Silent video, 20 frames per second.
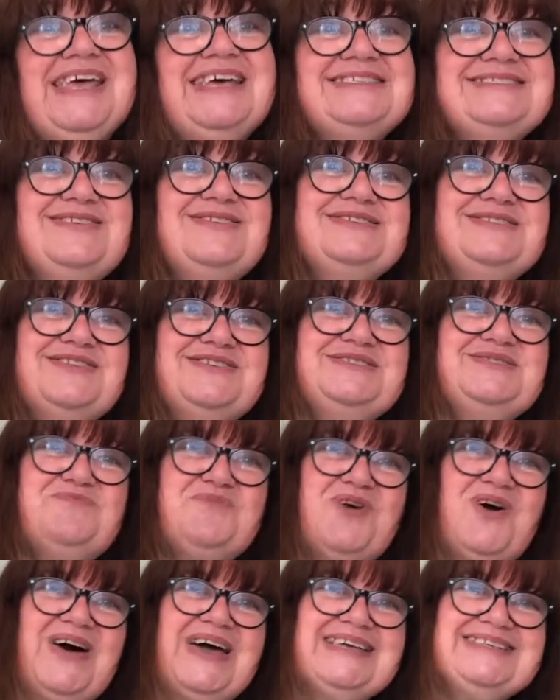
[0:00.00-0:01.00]
So it's no
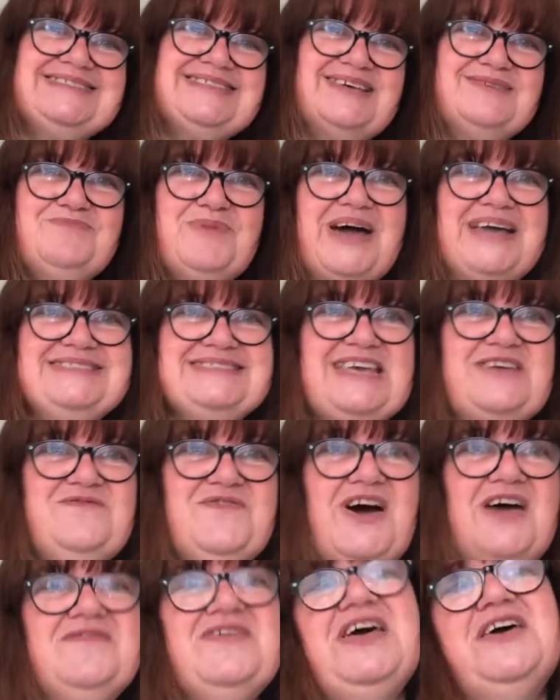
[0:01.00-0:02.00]
surprise that by day
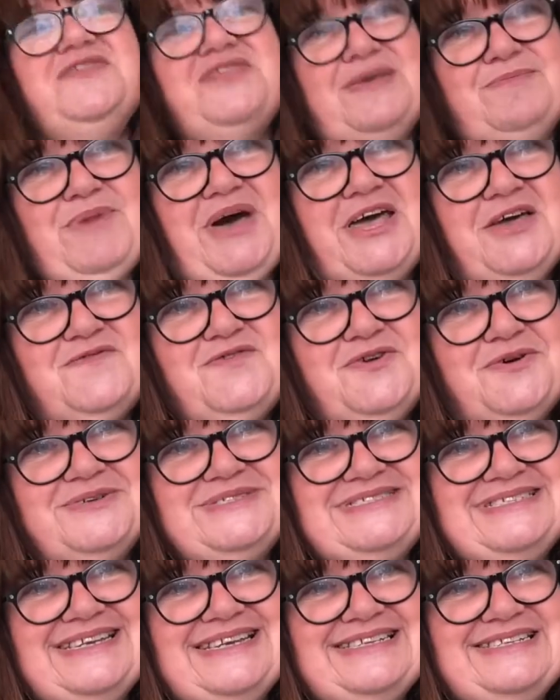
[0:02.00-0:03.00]
5 they might have
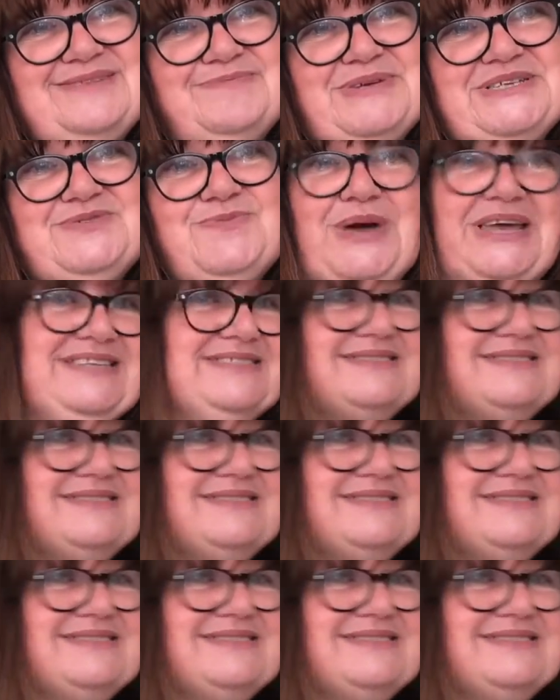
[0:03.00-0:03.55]
lost a little bit of weight.